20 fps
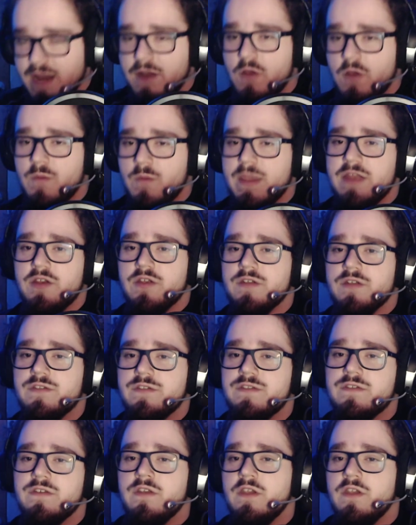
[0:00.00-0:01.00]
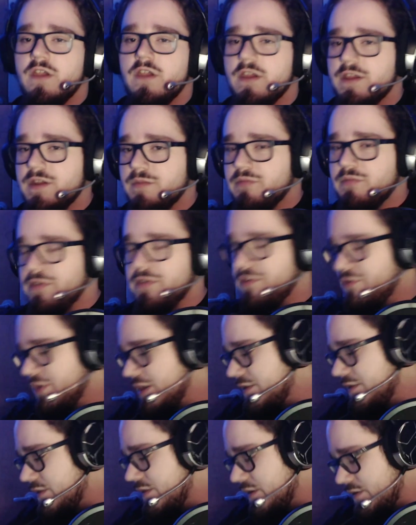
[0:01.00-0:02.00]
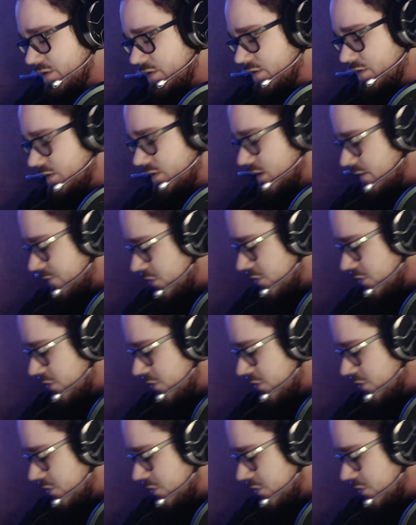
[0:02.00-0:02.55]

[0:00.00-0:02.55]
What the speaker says: my nerds are going to appreciate this. If you're a